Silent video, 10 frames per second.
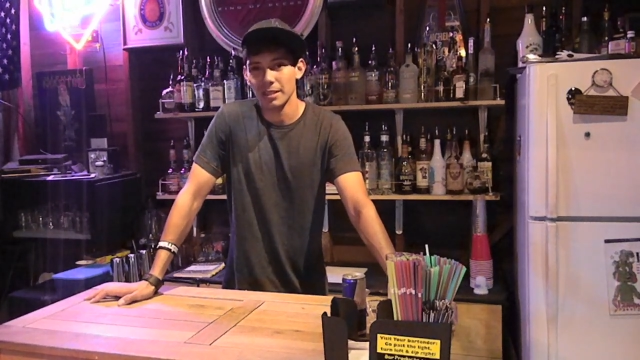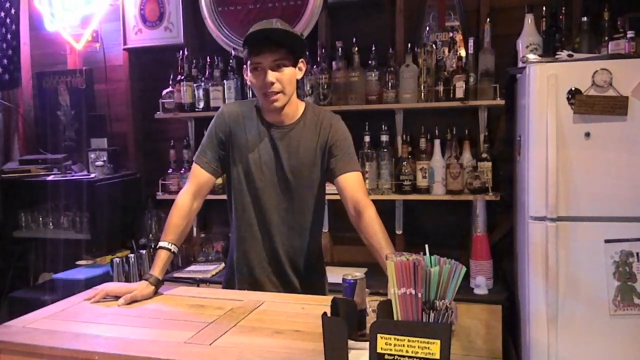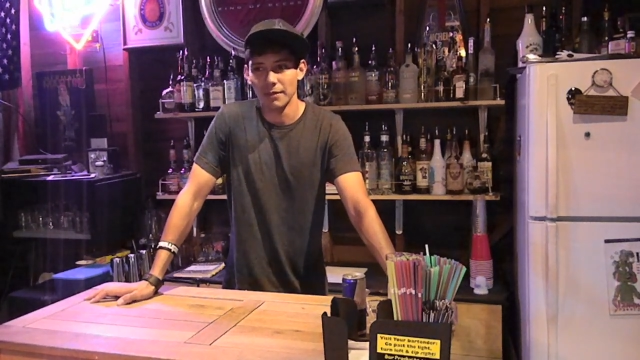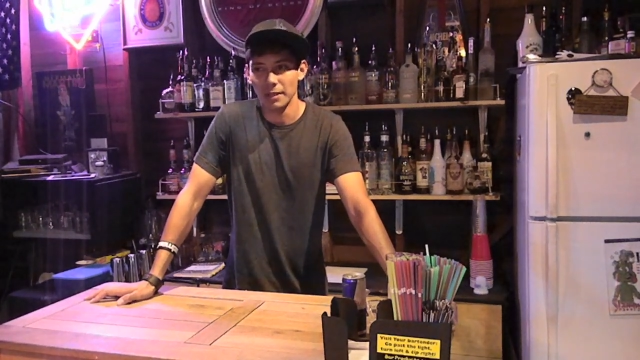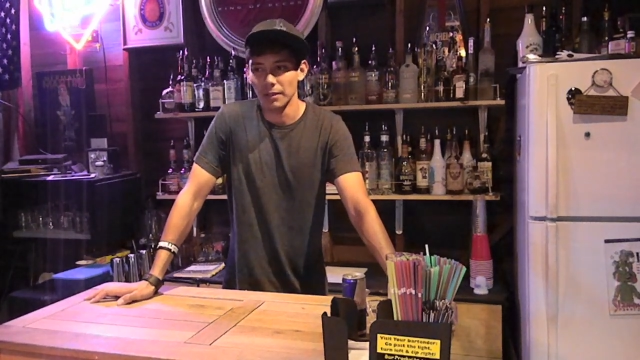They
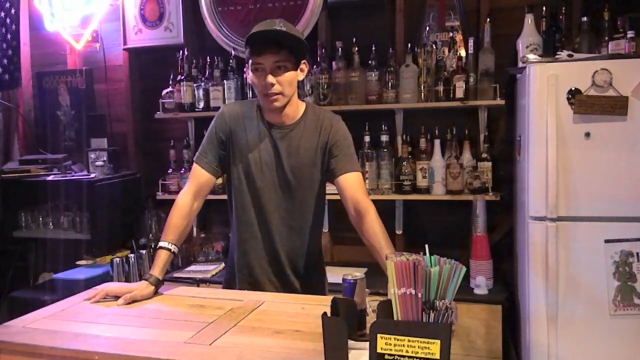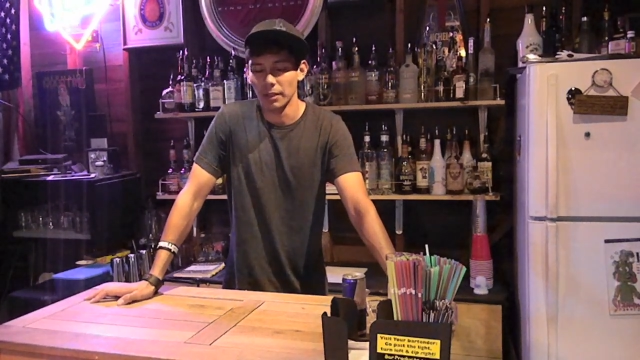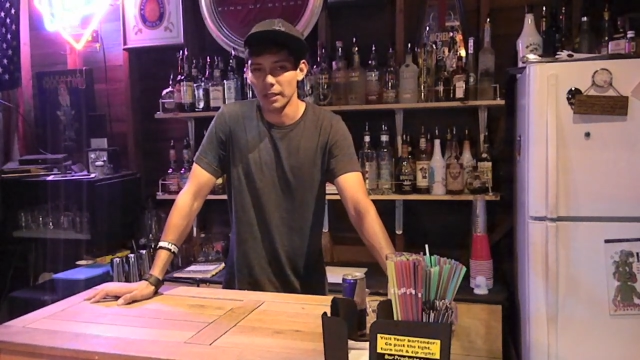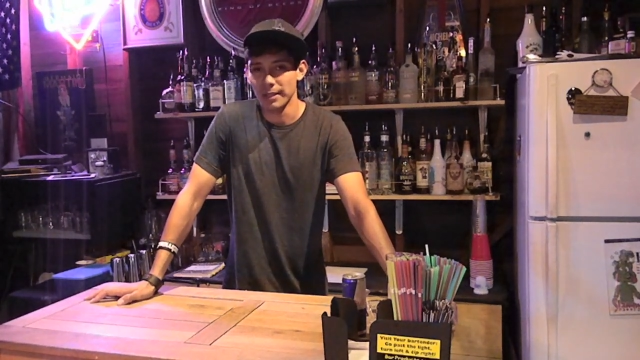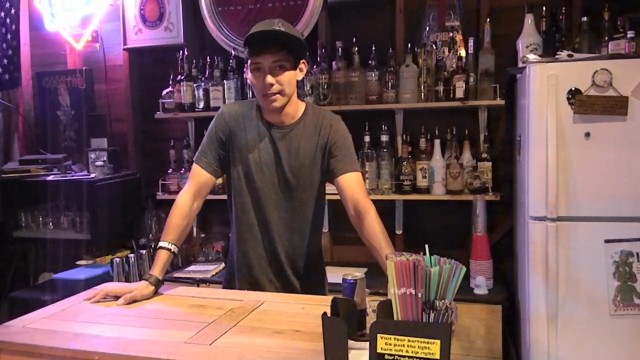have different
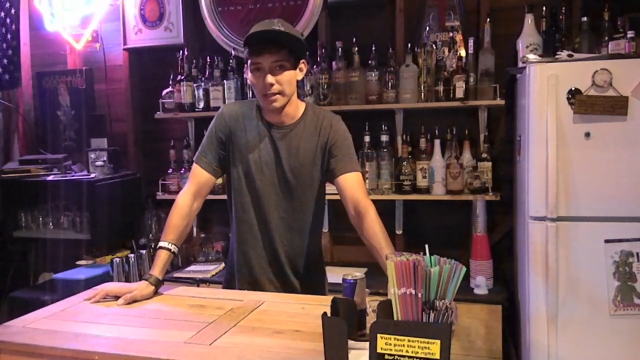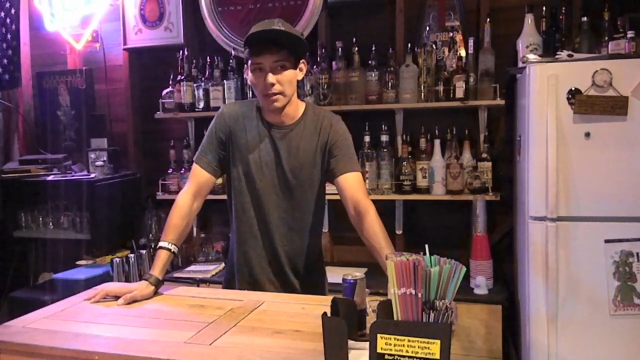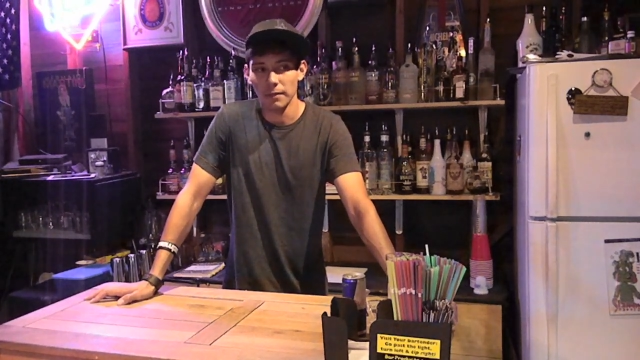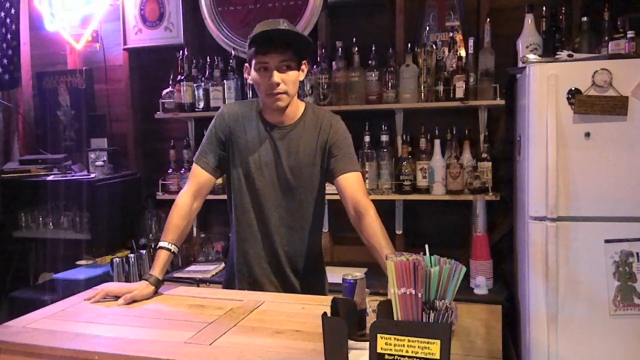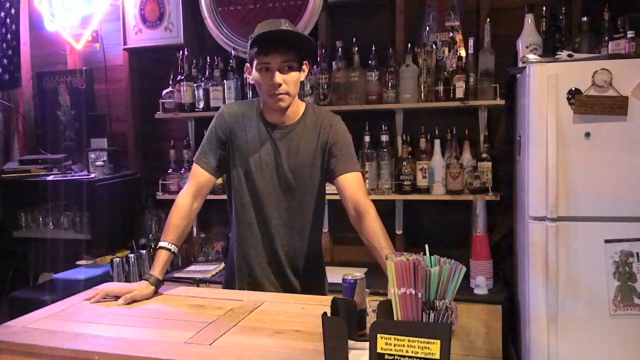ingredients and
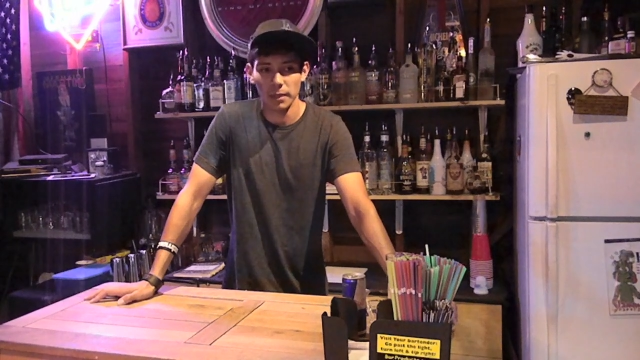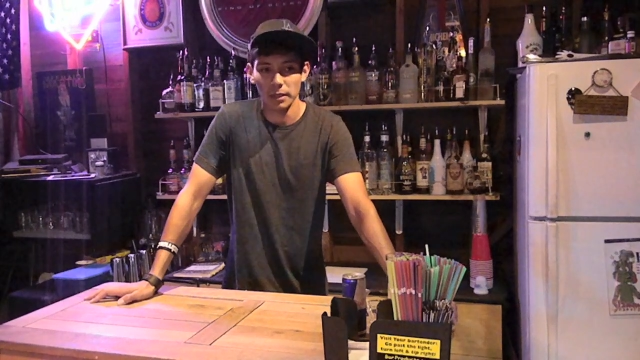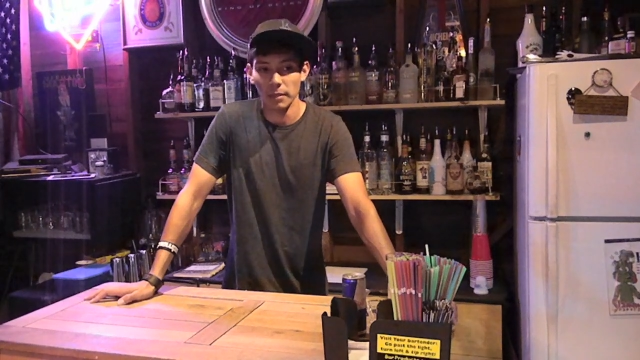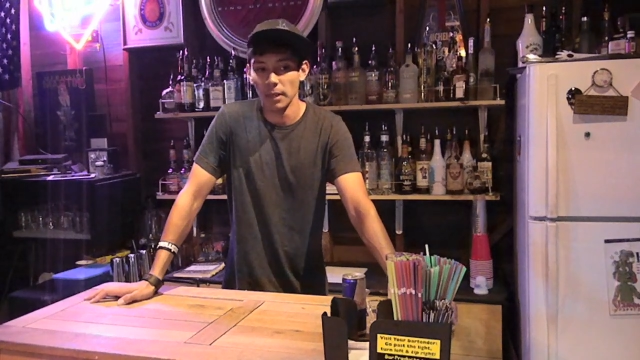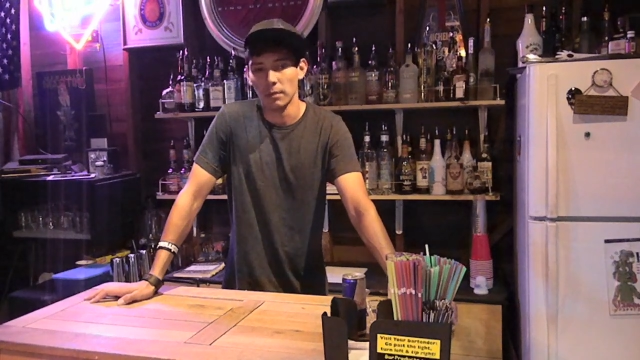stuff,
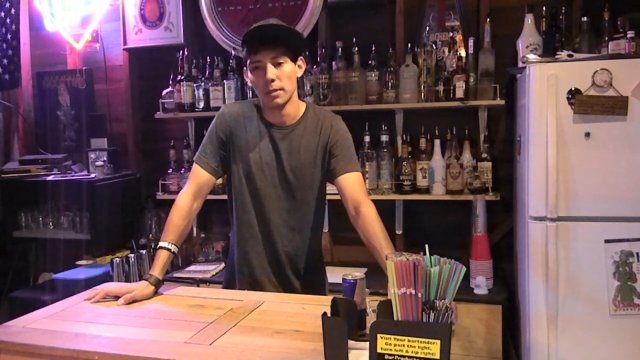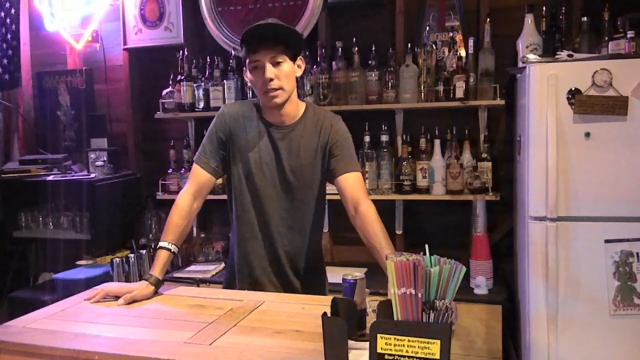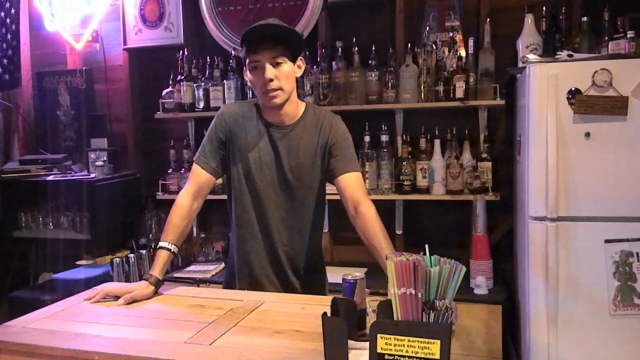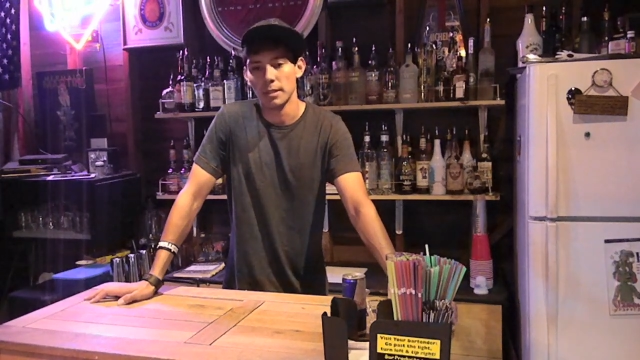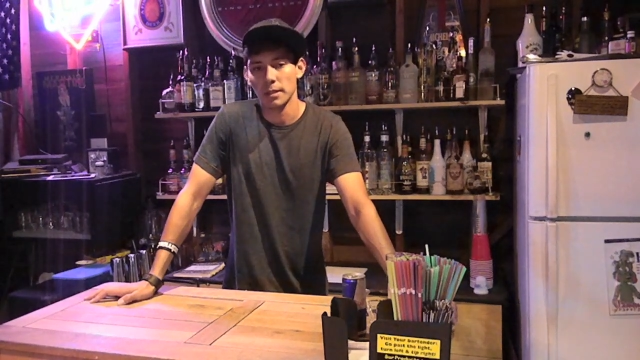but the main one
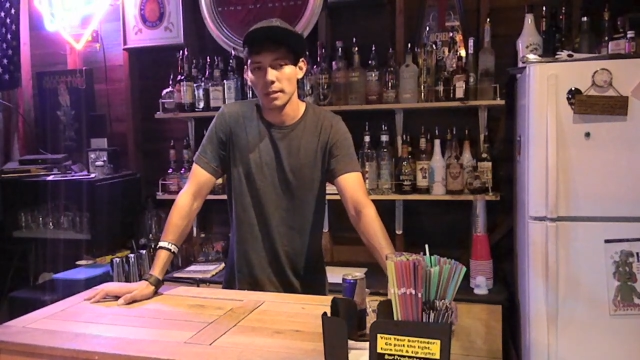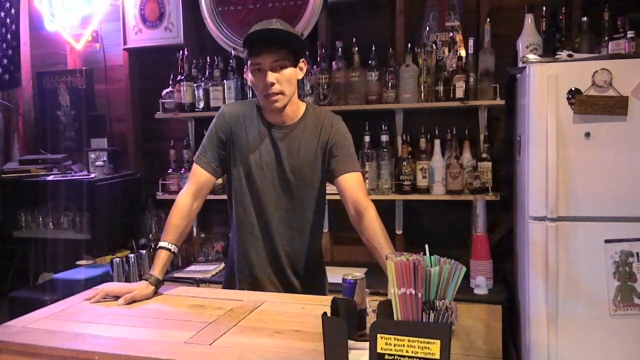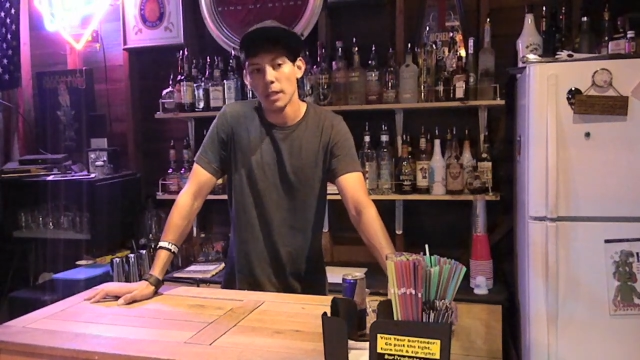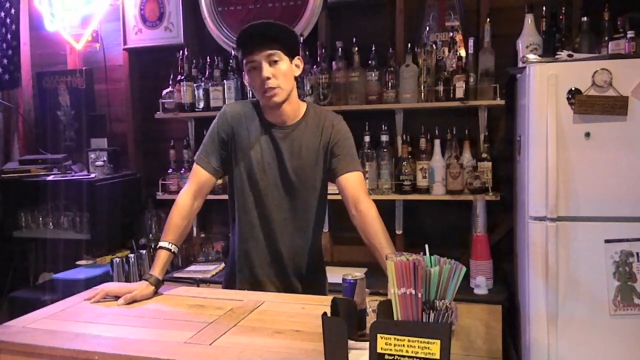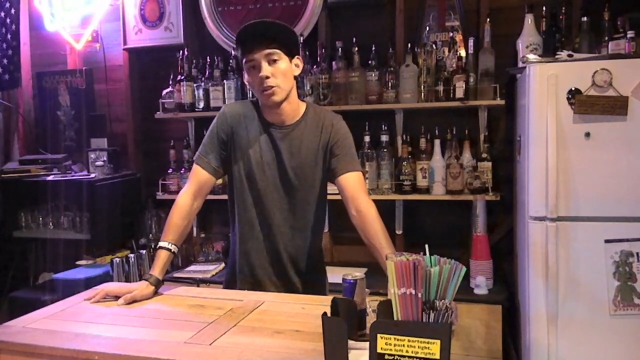is
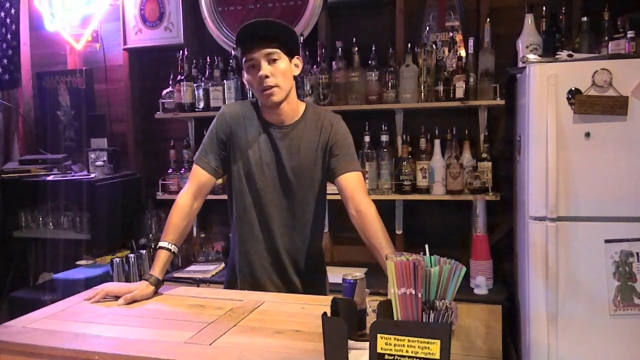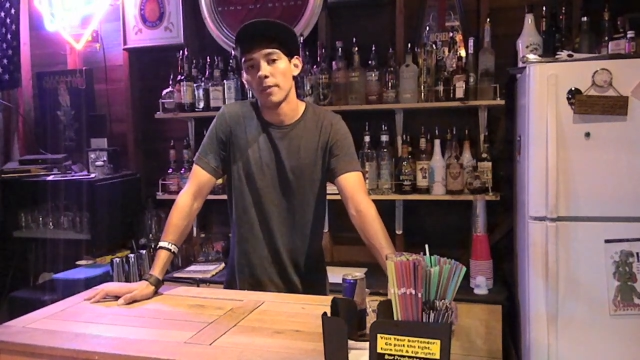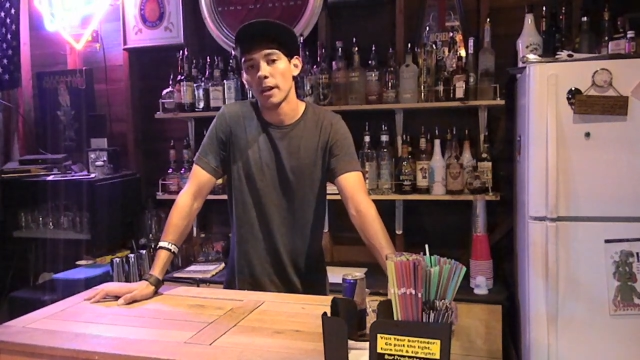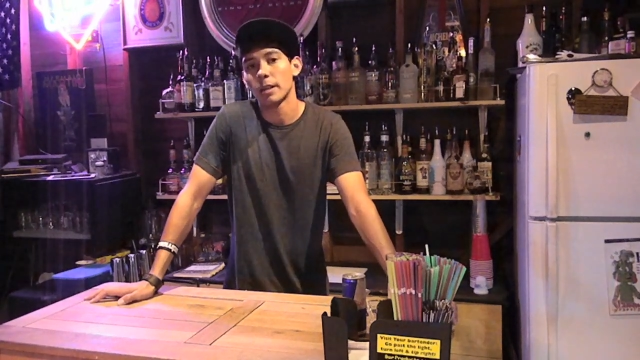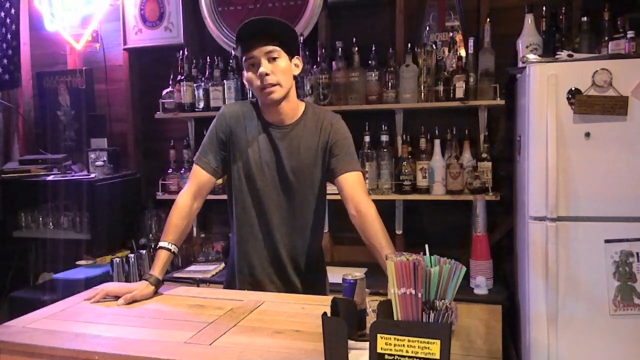cherry
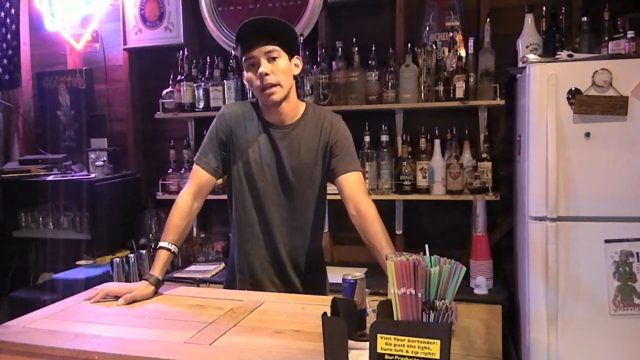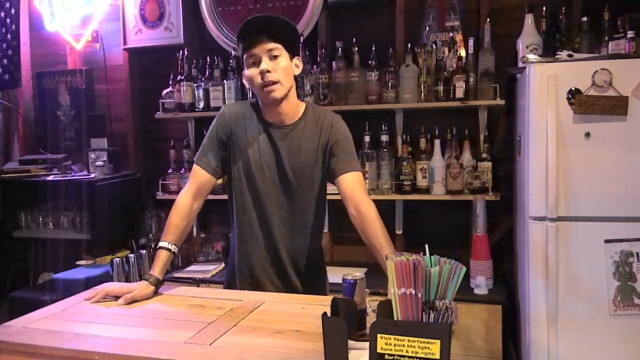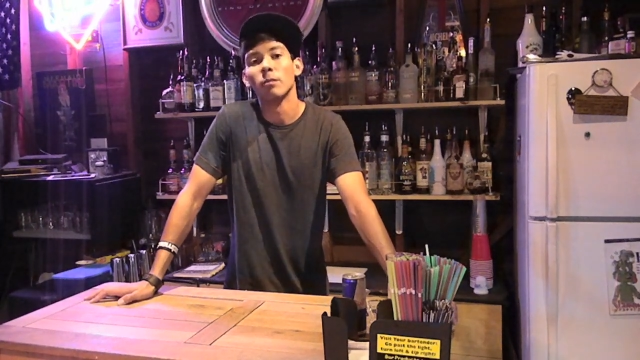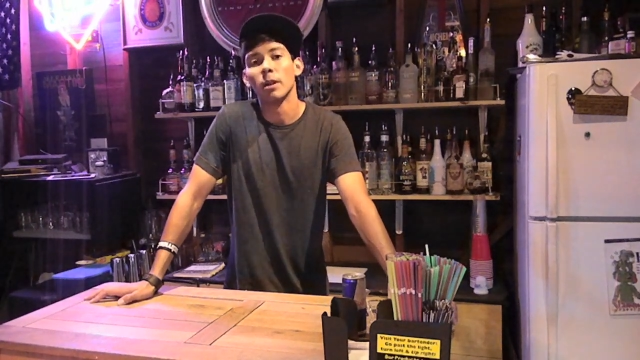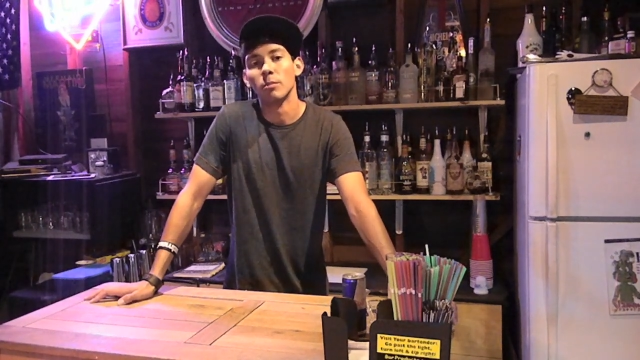vodka
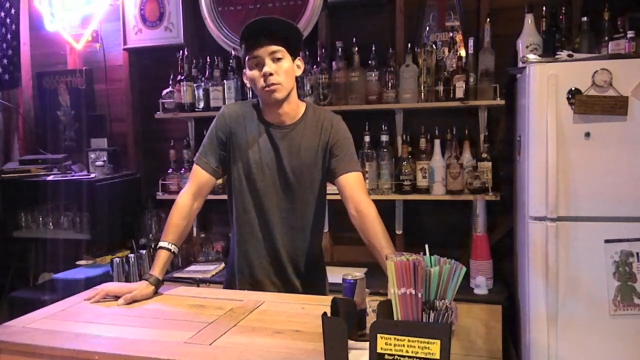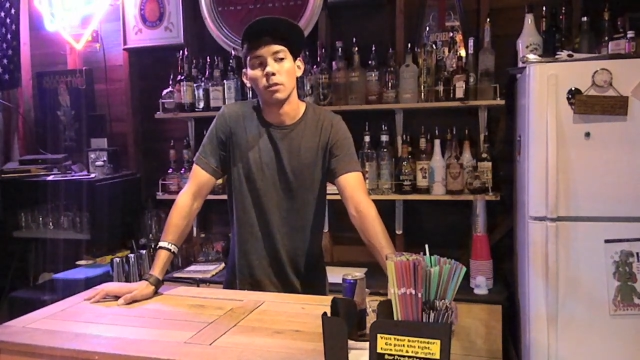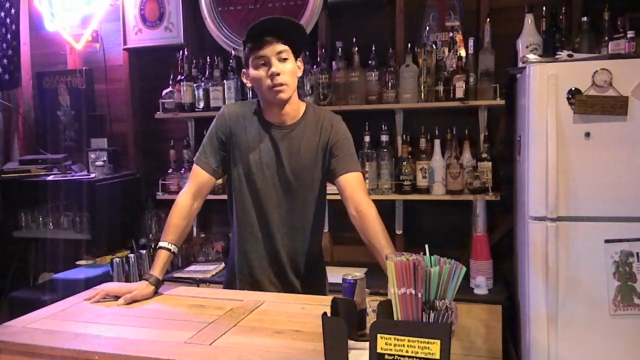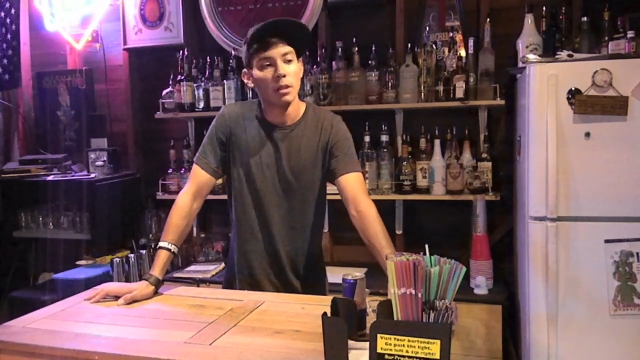and Red Bull.